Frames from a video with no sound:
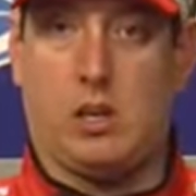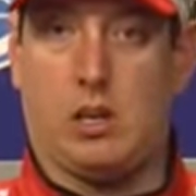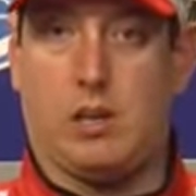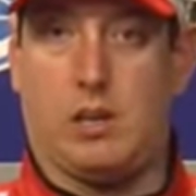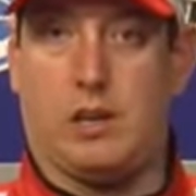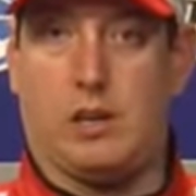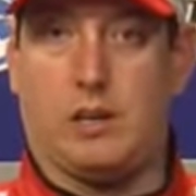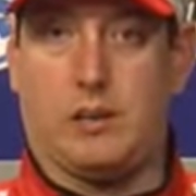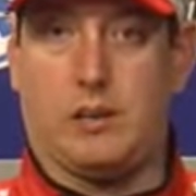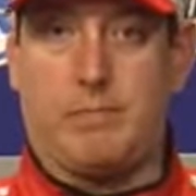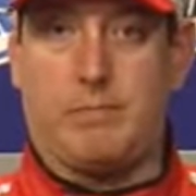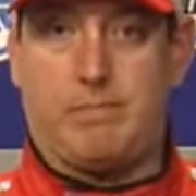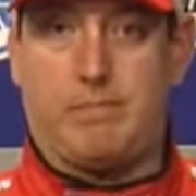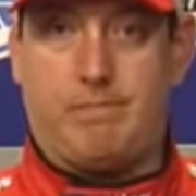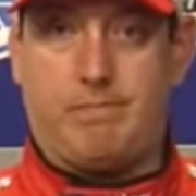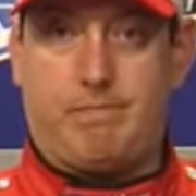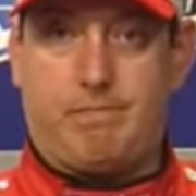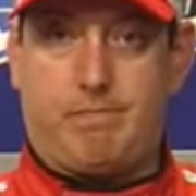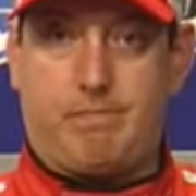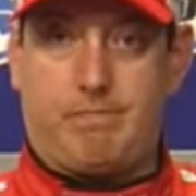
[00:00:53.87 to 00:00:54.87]
you
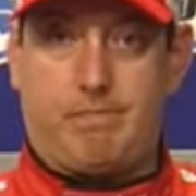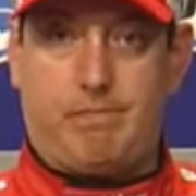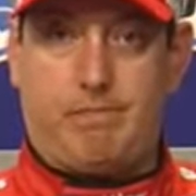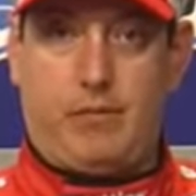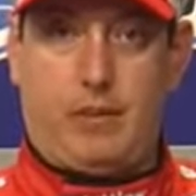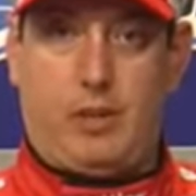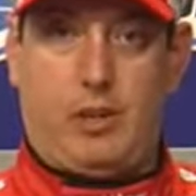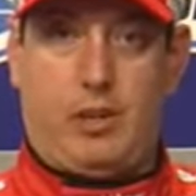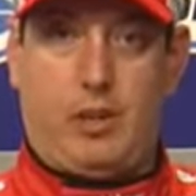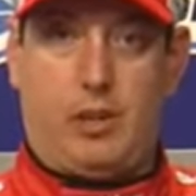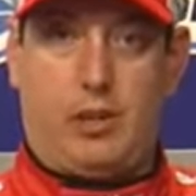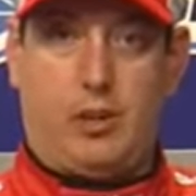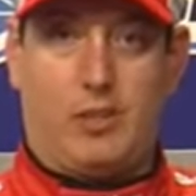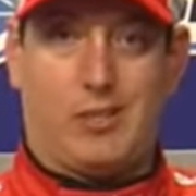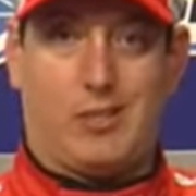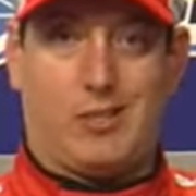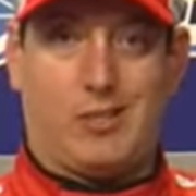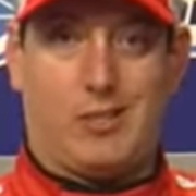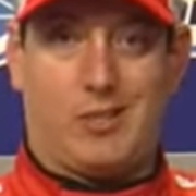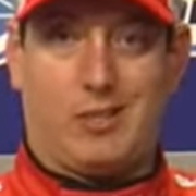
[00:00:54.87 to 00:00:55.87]
know,
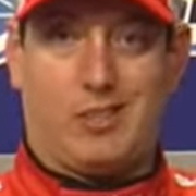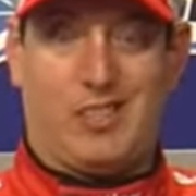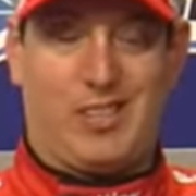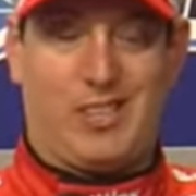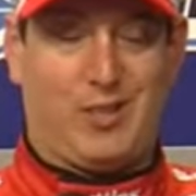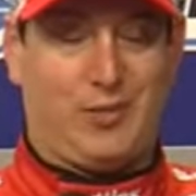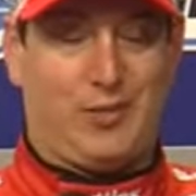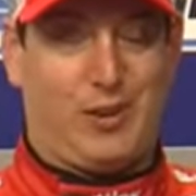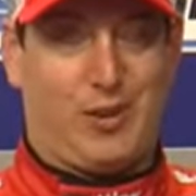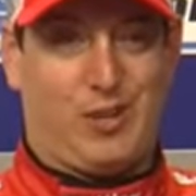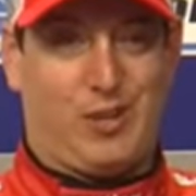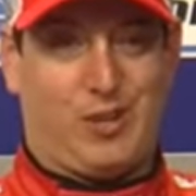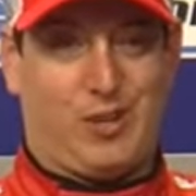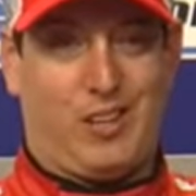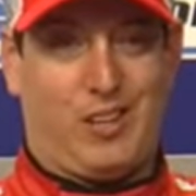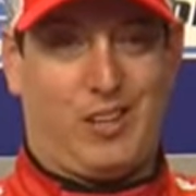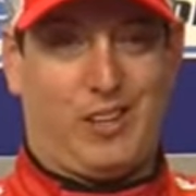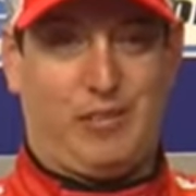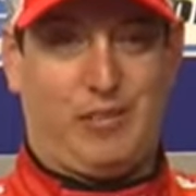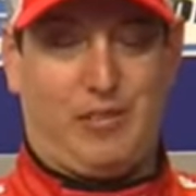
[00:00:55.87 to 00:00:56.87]
it certainly is
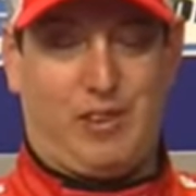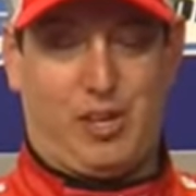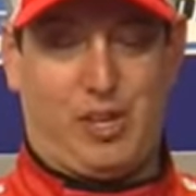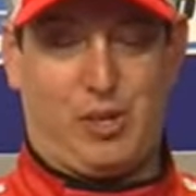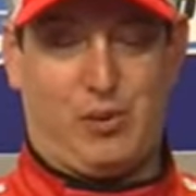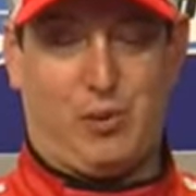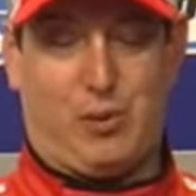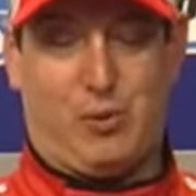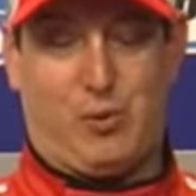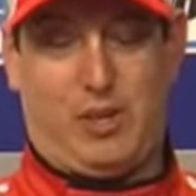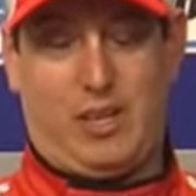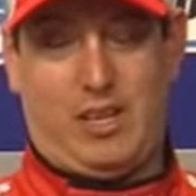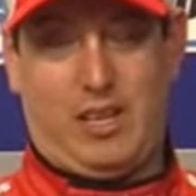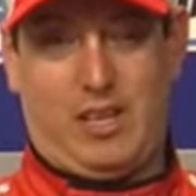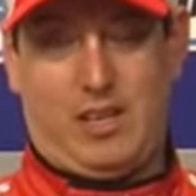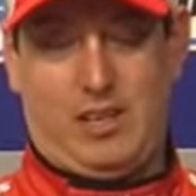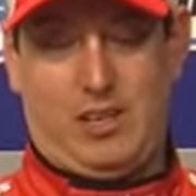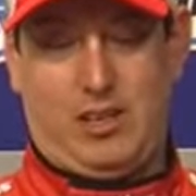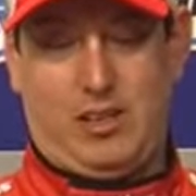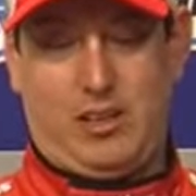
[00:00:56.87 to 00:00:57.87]
frustrating to finish where we
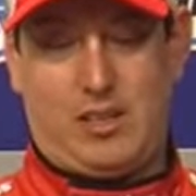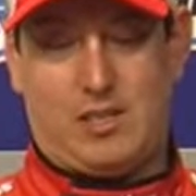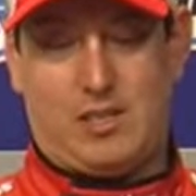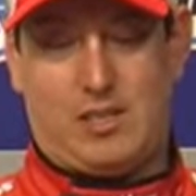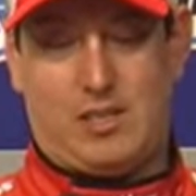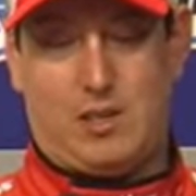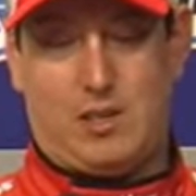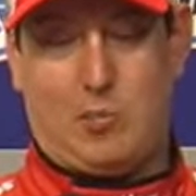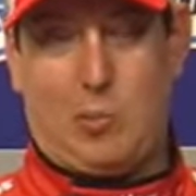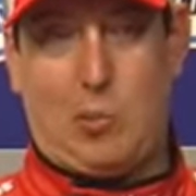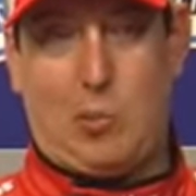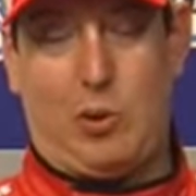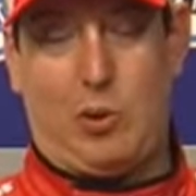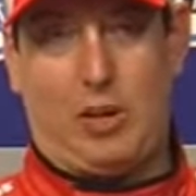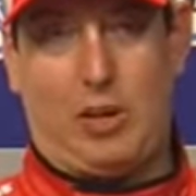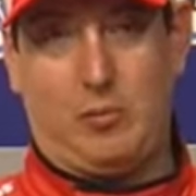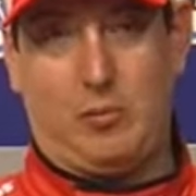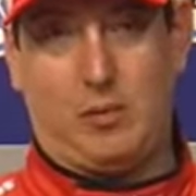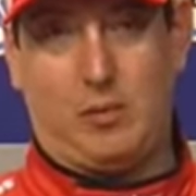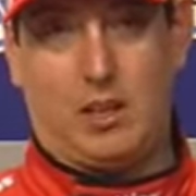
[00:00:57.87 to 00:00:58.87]
did. And, you know, that's
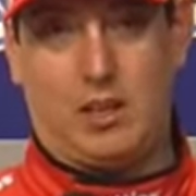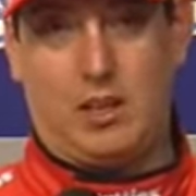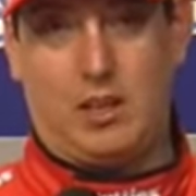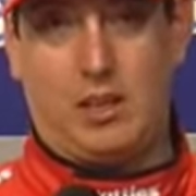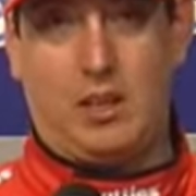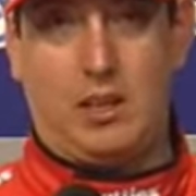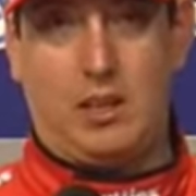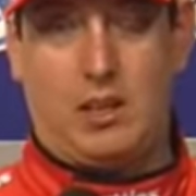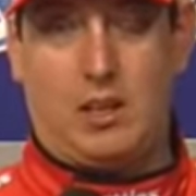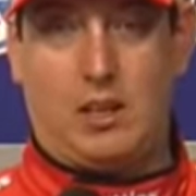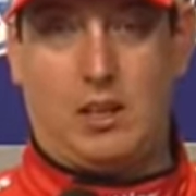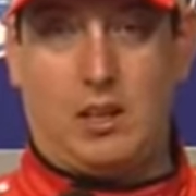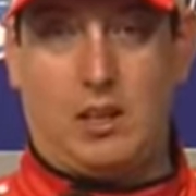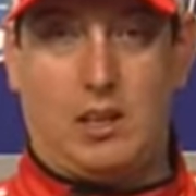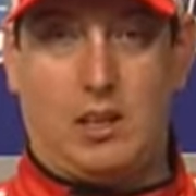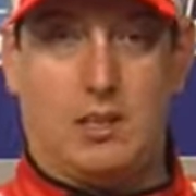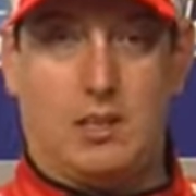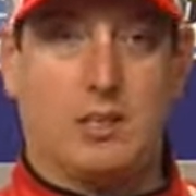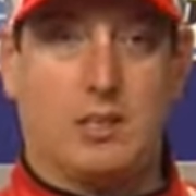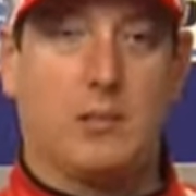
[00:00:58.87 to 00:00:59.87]
disappointing, but
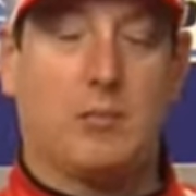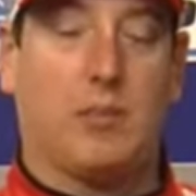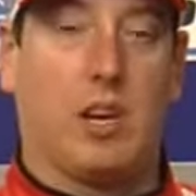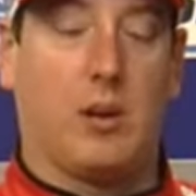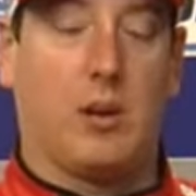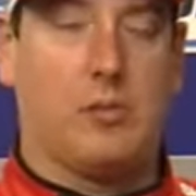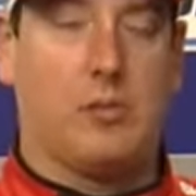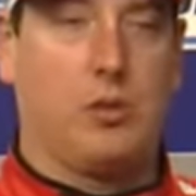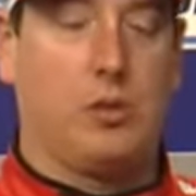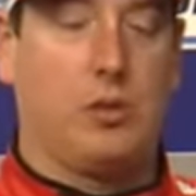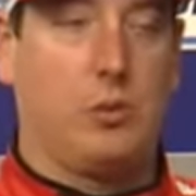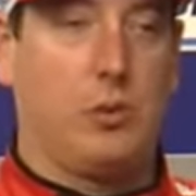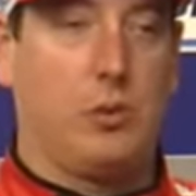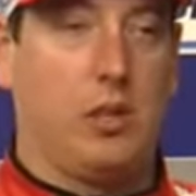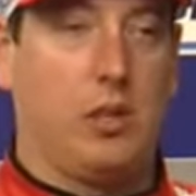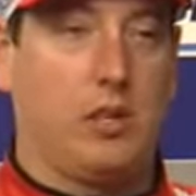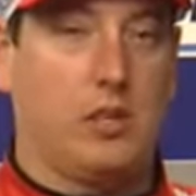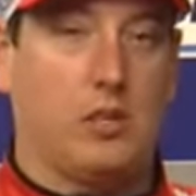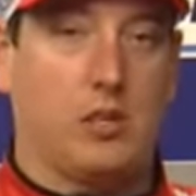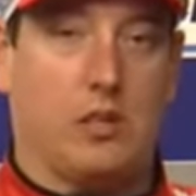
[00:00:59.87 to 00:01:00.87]
sometimes you do
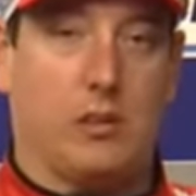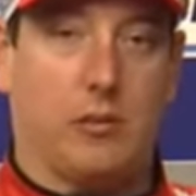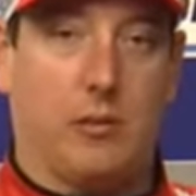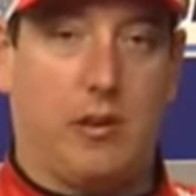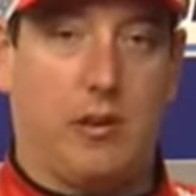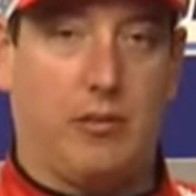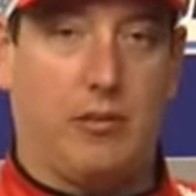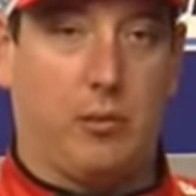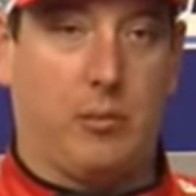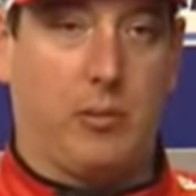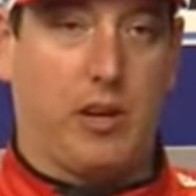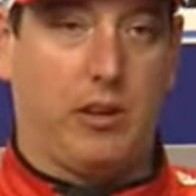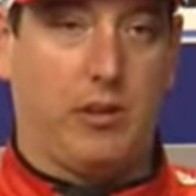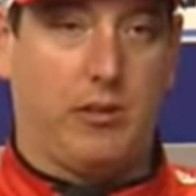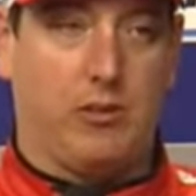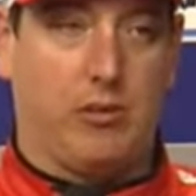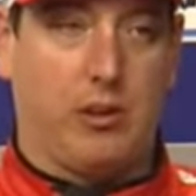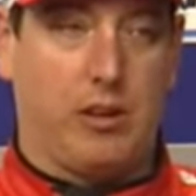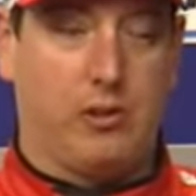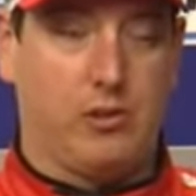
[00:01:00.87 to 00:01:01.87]
win these things by fuel
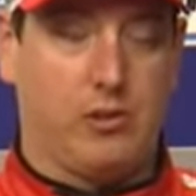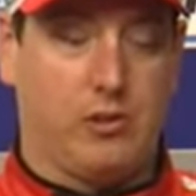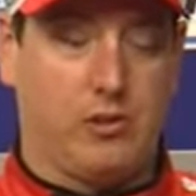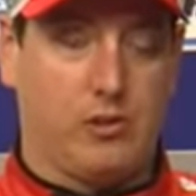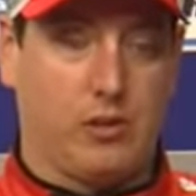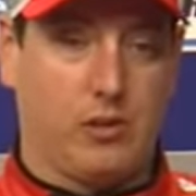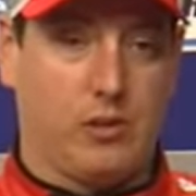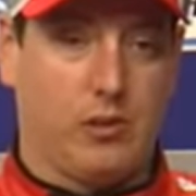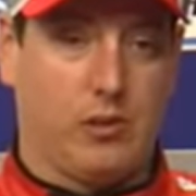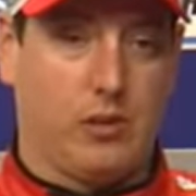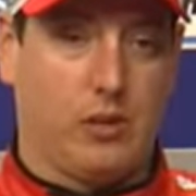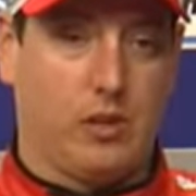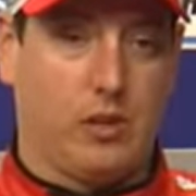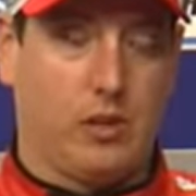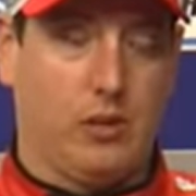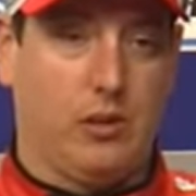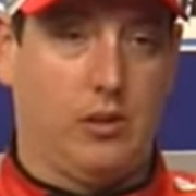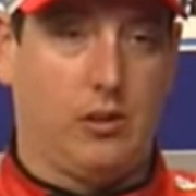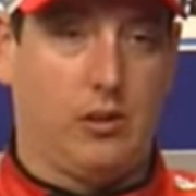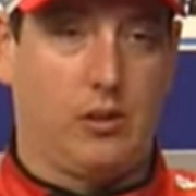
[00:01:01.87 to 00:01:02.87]
mileage races. So,
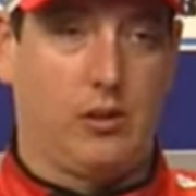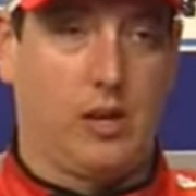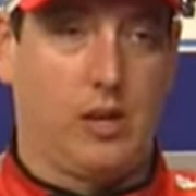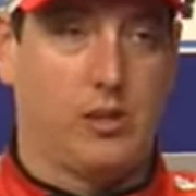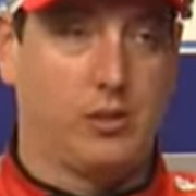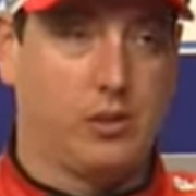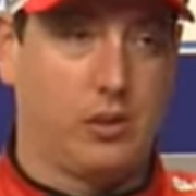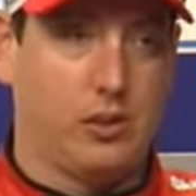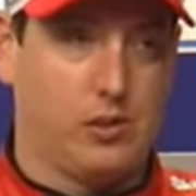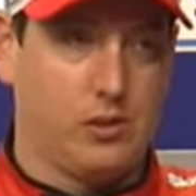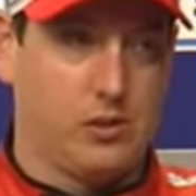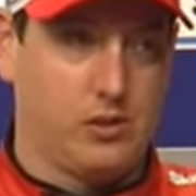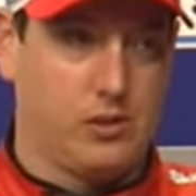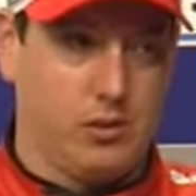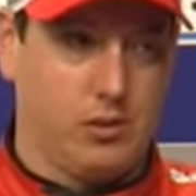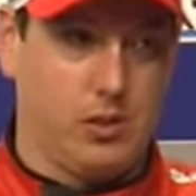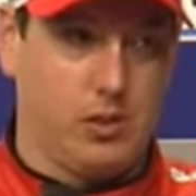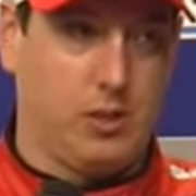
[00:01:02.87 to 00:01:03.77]
you know, congratulations to our